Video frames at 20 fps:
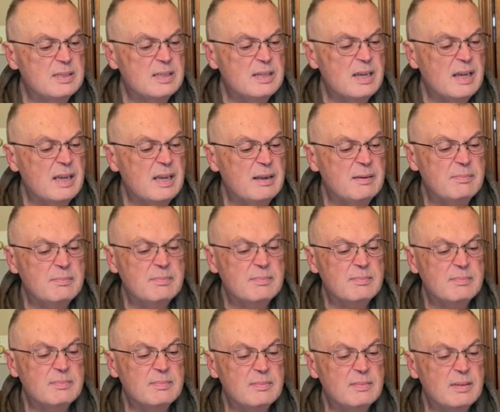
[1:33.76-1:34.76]
and
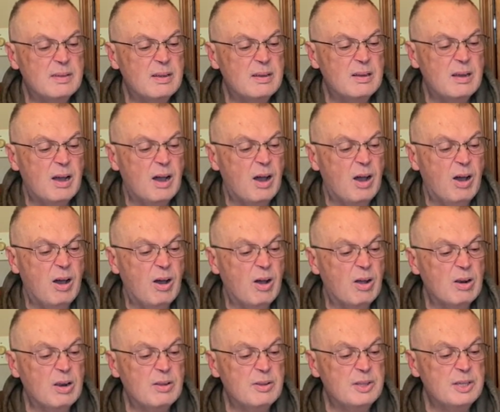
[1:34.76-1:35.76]

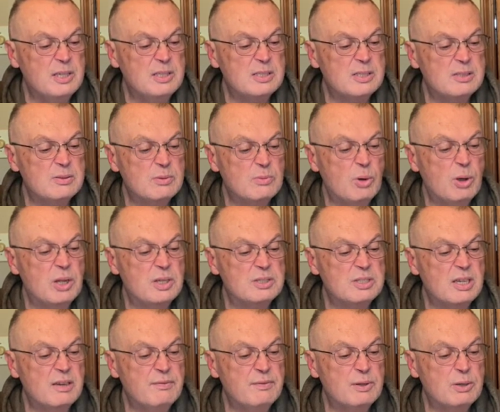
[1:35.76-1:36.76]
all of these, well,
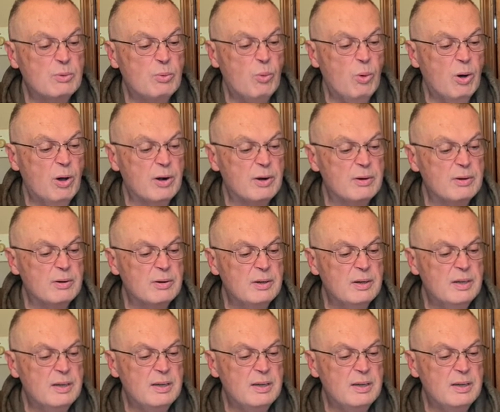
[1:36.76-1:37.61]
except for the water,